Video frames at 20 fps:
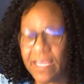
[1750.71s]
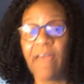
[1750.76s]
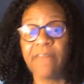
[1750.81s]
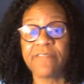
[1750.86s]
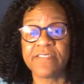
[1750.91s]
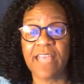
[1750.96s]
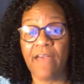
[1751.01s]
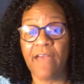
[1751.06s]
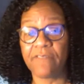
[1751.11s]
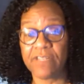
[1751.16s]

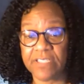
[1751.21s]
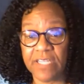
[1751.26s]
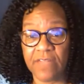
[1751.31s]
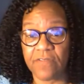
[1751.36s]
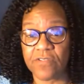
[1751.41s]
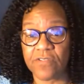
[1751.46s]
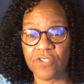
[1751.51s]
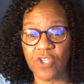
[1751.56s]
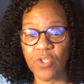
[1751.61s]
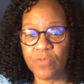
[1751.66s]

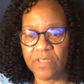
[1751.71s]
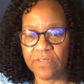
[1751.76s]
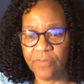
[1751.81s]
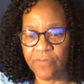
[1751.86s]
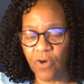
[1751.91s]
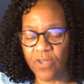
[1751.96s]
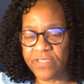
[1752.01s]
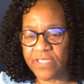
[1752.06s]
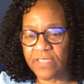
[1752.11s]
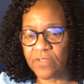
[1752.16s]
17th, excuse me,
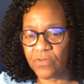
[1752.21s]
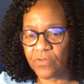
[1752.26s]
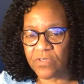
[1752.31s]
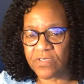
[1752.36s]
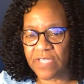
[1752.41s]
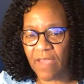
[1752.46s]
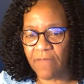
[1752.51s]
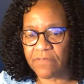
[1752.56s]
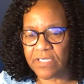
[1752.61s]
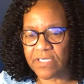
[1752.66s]
14th through the
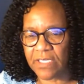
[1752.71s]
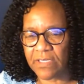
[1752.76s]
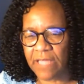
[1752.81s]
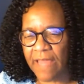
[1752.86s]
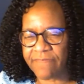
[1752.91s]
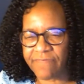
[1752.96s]
17th.